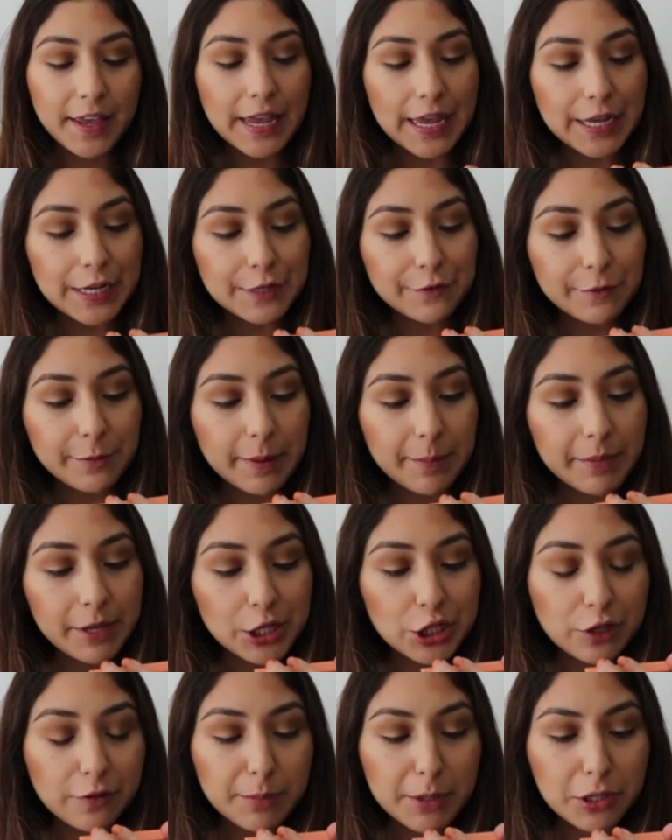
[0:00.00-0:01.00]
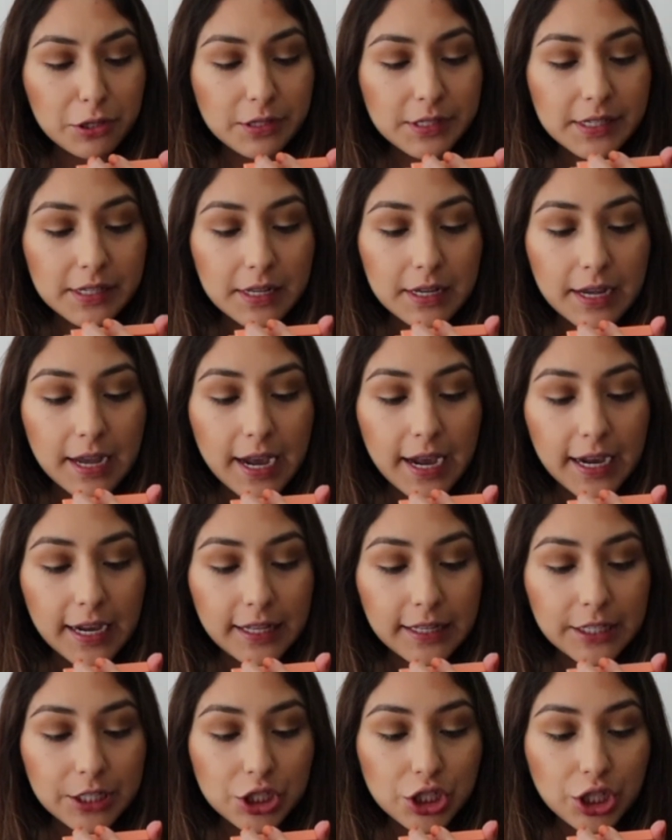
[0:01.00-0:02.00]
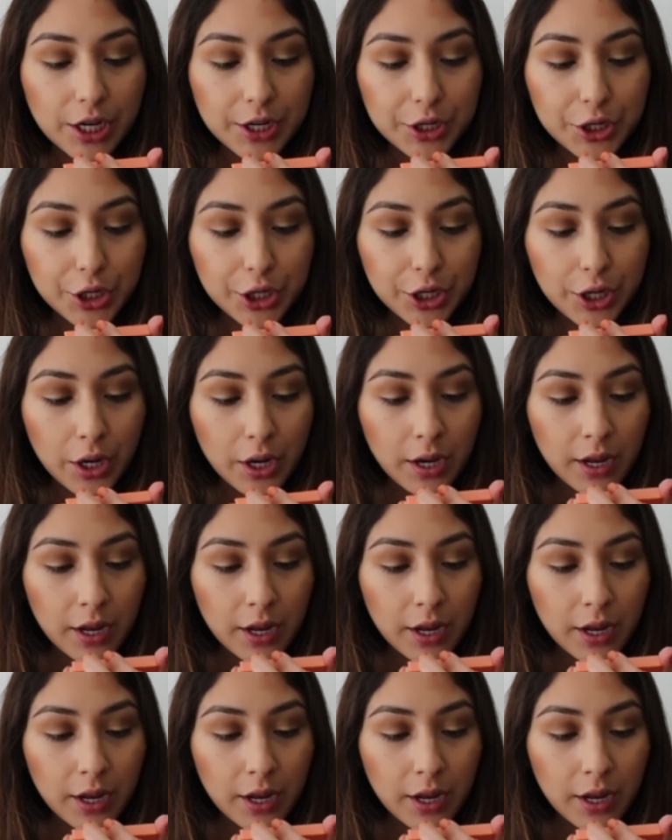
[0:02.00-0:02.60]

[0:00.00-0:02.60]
and for my blush, I've been using the Kylie Jenner